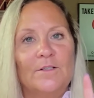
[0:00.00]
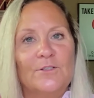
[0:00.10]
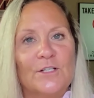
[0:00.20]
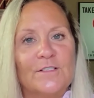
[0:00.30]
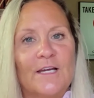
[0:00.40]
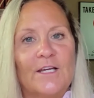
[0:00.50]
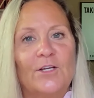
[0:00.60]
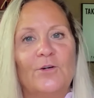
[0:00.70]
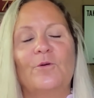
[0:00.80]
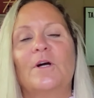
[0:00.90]
just like
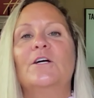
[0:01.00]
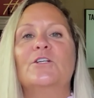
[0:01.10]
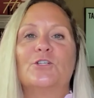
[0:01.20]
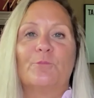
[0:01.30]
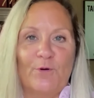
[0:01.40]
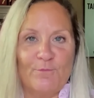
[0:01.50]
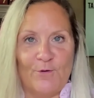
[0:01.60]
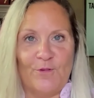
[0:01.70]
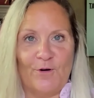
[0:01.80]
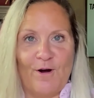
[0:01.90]
you to promote
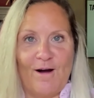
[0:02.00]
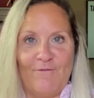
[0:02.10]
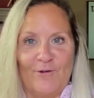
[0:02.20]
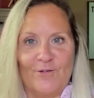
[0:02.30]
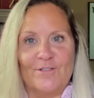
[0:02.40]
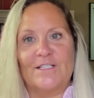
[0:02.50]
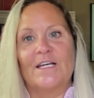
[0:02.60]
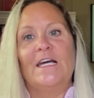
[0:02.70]
their offers.